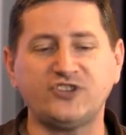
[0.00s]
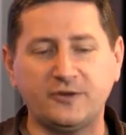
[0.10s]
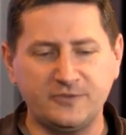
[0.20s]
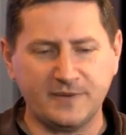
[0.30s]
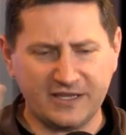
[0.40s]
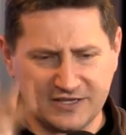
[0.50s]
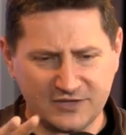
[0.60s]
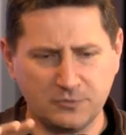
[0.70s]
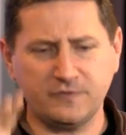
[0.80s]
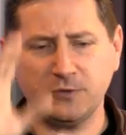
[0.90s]
Generally speaking,
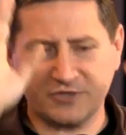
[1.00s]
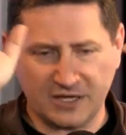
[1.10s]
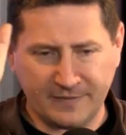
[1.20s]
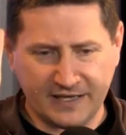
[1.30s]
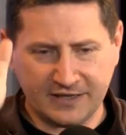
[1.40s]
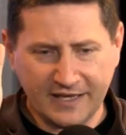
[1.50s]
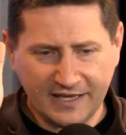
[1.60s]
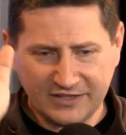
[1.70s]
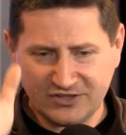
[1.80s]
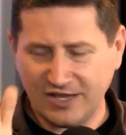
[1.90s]
this movie was going to make
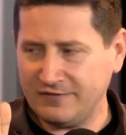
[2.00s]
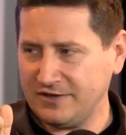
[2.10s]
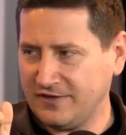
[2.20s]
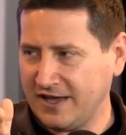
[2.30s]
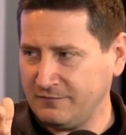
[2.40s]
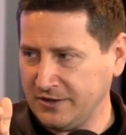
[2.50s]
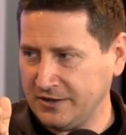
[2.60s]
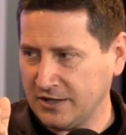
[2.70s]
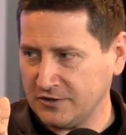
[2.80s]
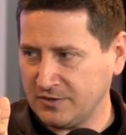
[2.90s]
$75
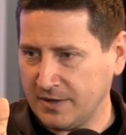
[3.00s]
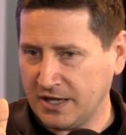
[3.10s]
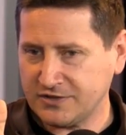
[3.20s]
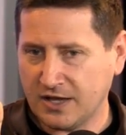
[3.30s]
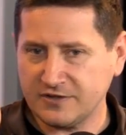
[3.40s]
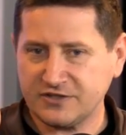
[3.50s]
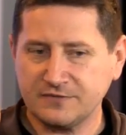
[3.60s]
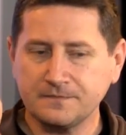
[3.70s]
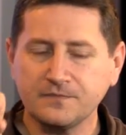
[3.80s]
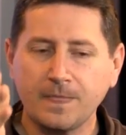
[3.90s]
million at the box office.